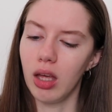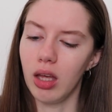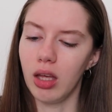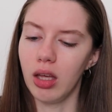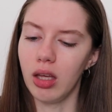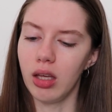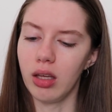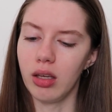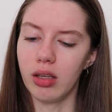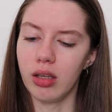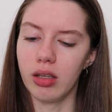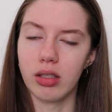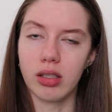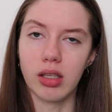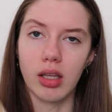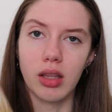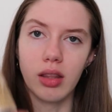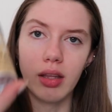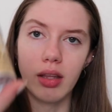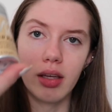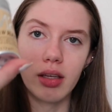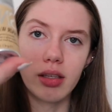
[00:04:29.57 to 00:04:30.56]
is
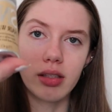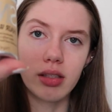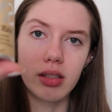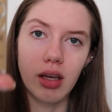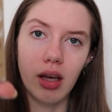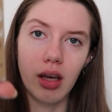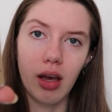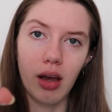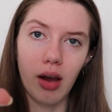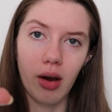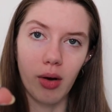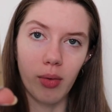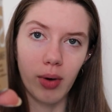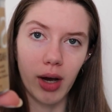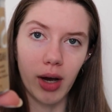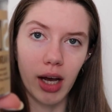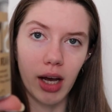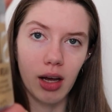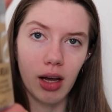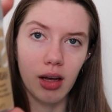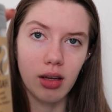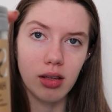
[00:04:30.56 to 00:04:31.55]
this hair
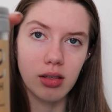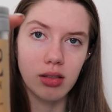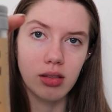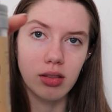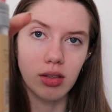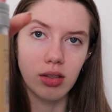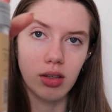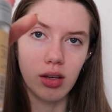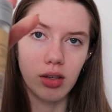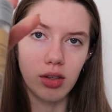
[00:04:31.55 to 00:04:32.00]
wax.